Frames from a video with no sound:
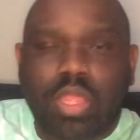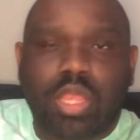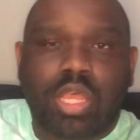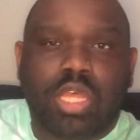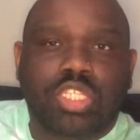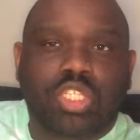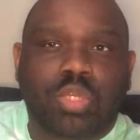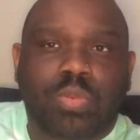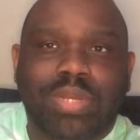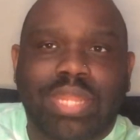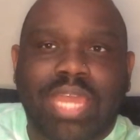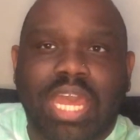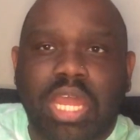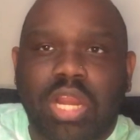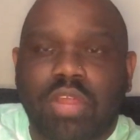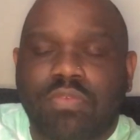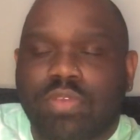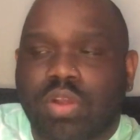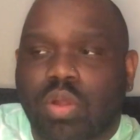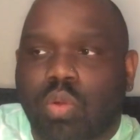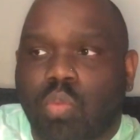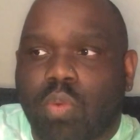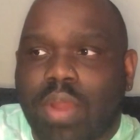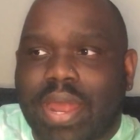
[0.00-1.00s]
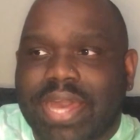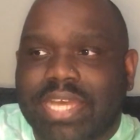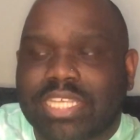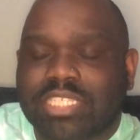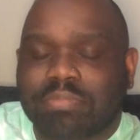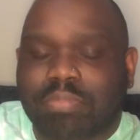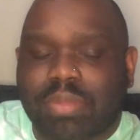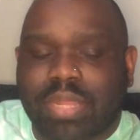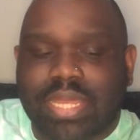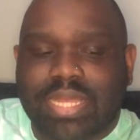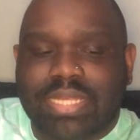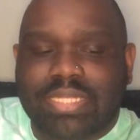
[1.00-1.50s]
So when he got over to Rock's
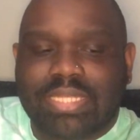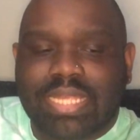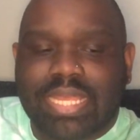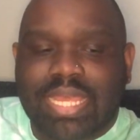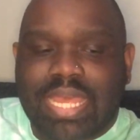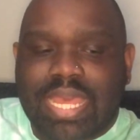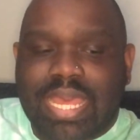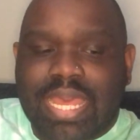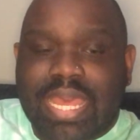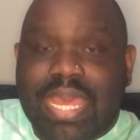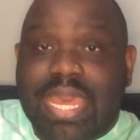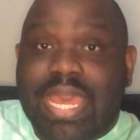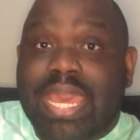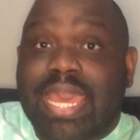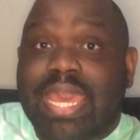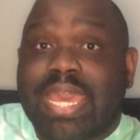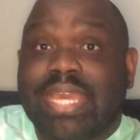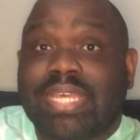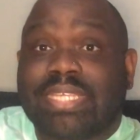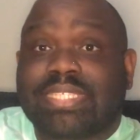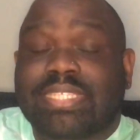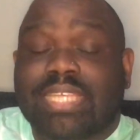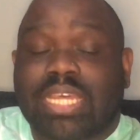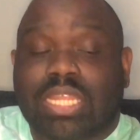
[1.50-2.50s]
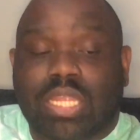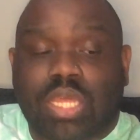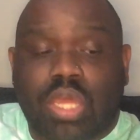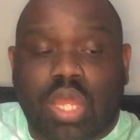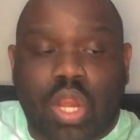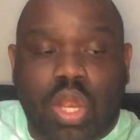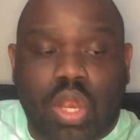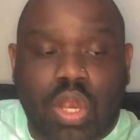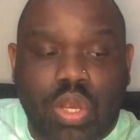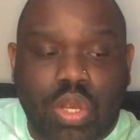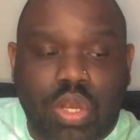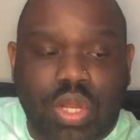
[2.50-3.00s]
place, he's telling
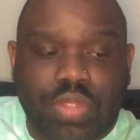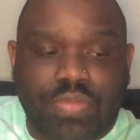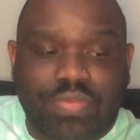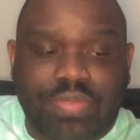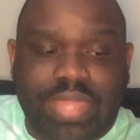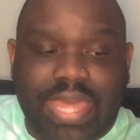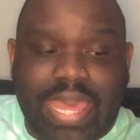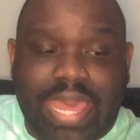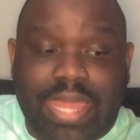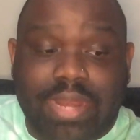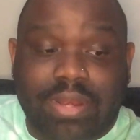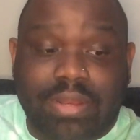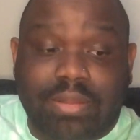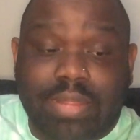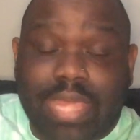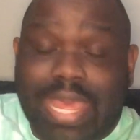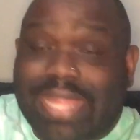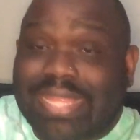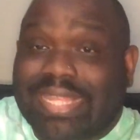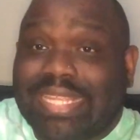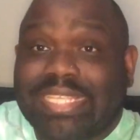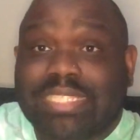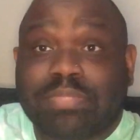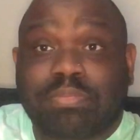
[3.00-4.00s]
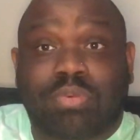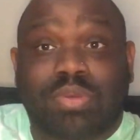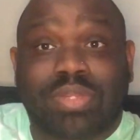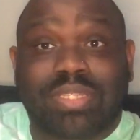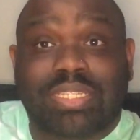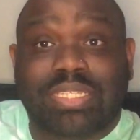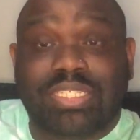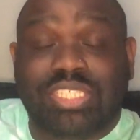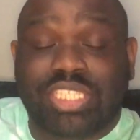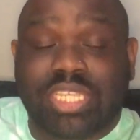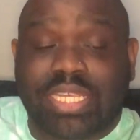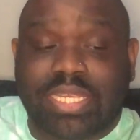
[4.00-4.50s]
her that at this point,
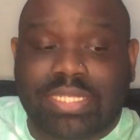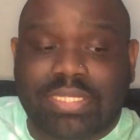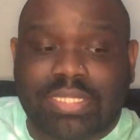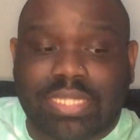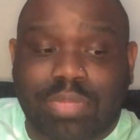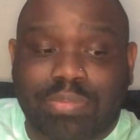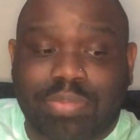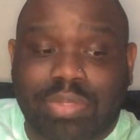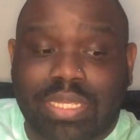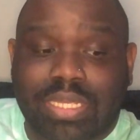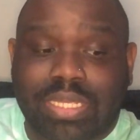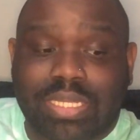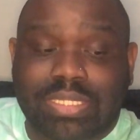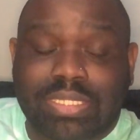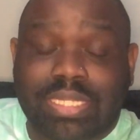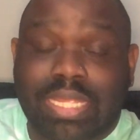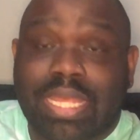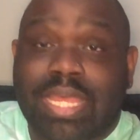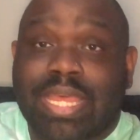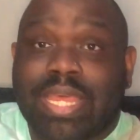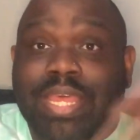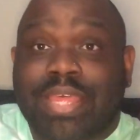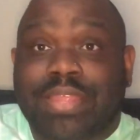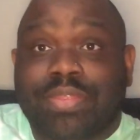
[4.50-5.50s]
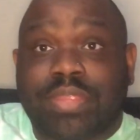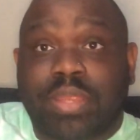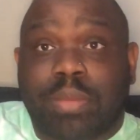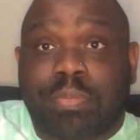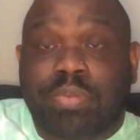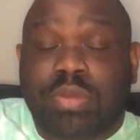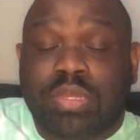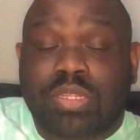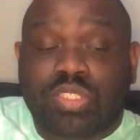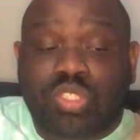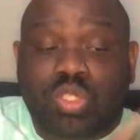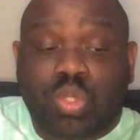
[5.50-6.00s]
the jig is up because they're
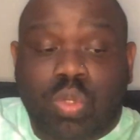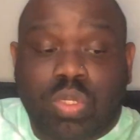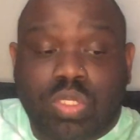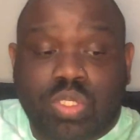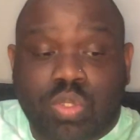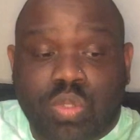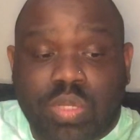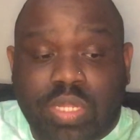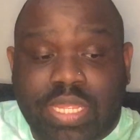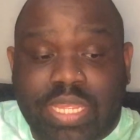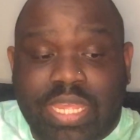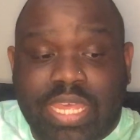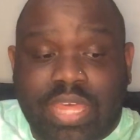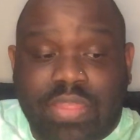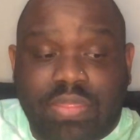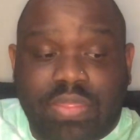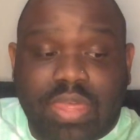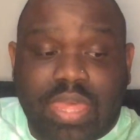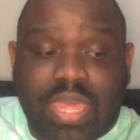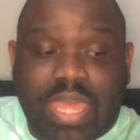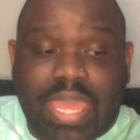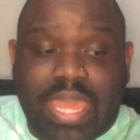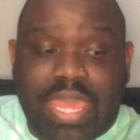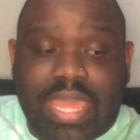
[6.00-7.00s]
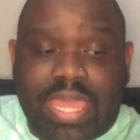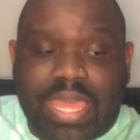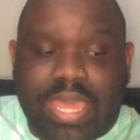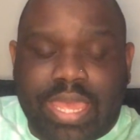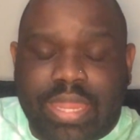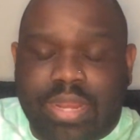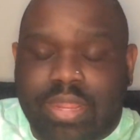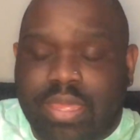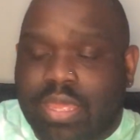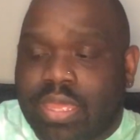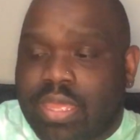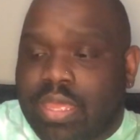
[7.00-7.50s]
putting two and two together
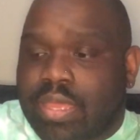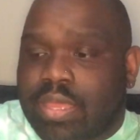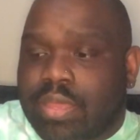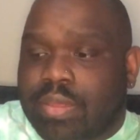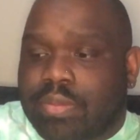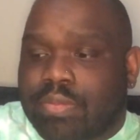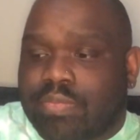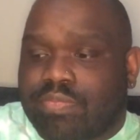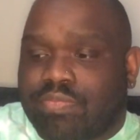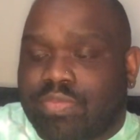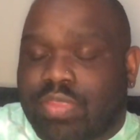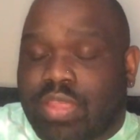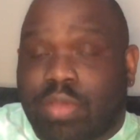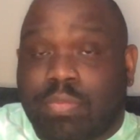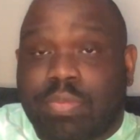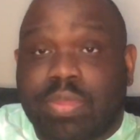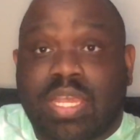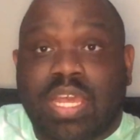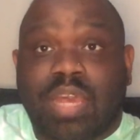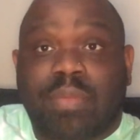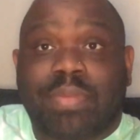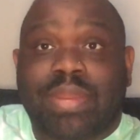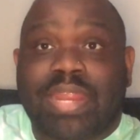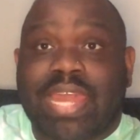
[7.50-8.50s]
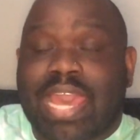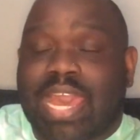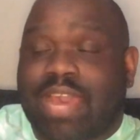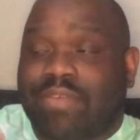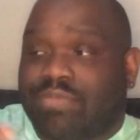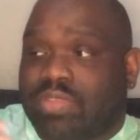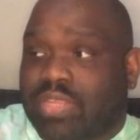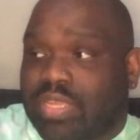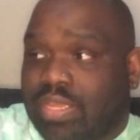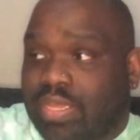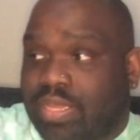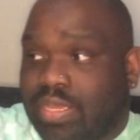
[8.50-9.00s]
and they'll be coming
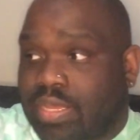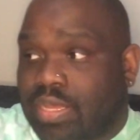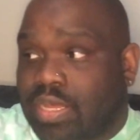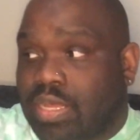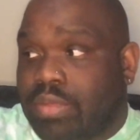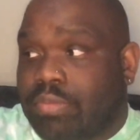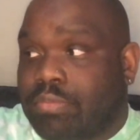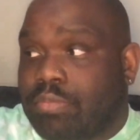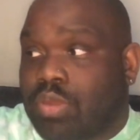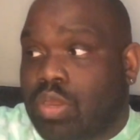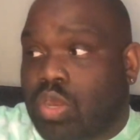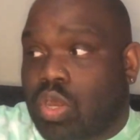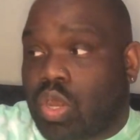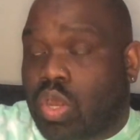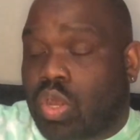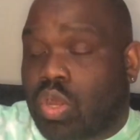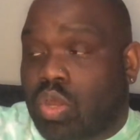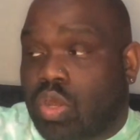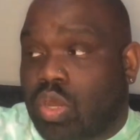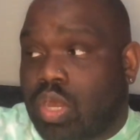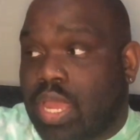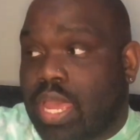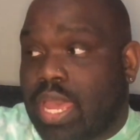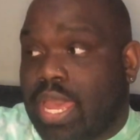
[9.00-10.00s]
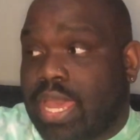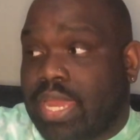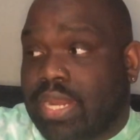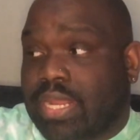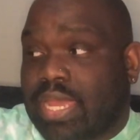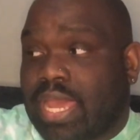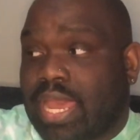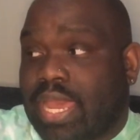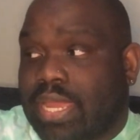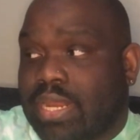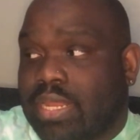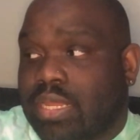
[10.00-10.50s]
after him, her, and
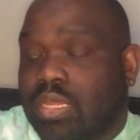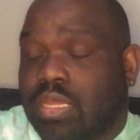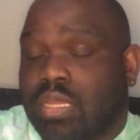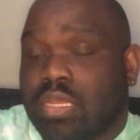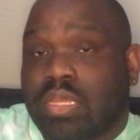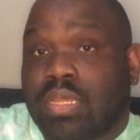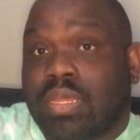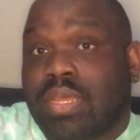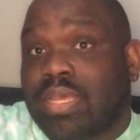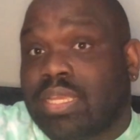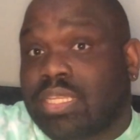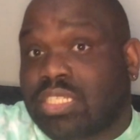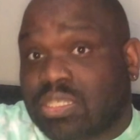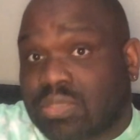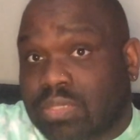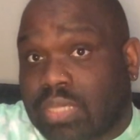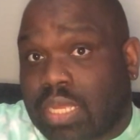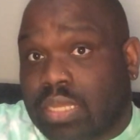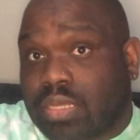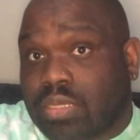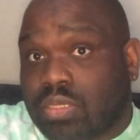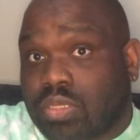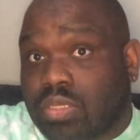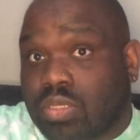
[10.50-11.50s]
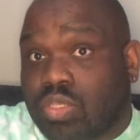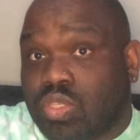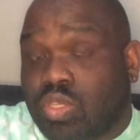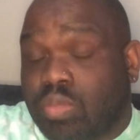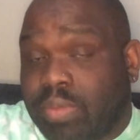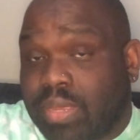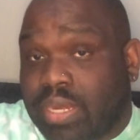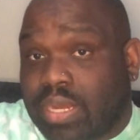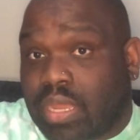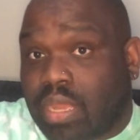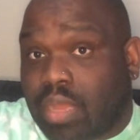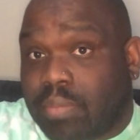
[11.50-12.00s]
Kanan she was like, "You
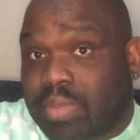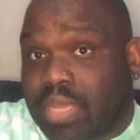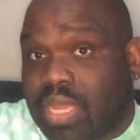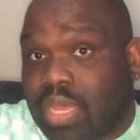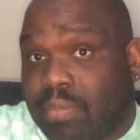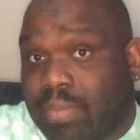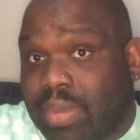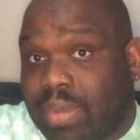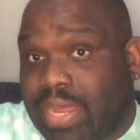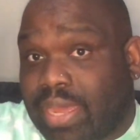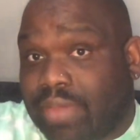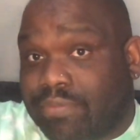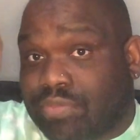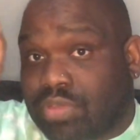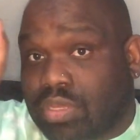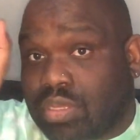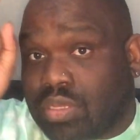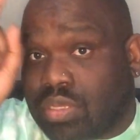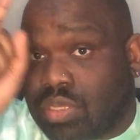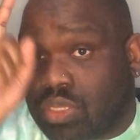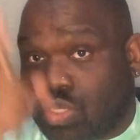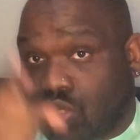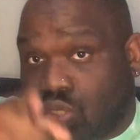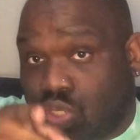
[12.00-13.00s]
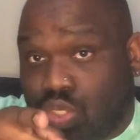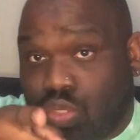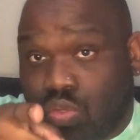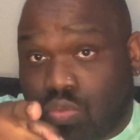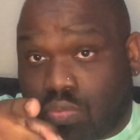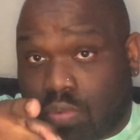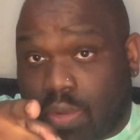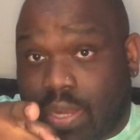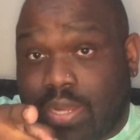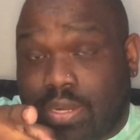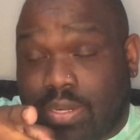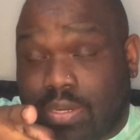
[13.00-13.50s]
mean they're gonna be coming after you,
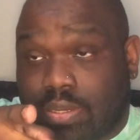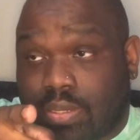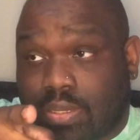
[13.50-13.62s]
right?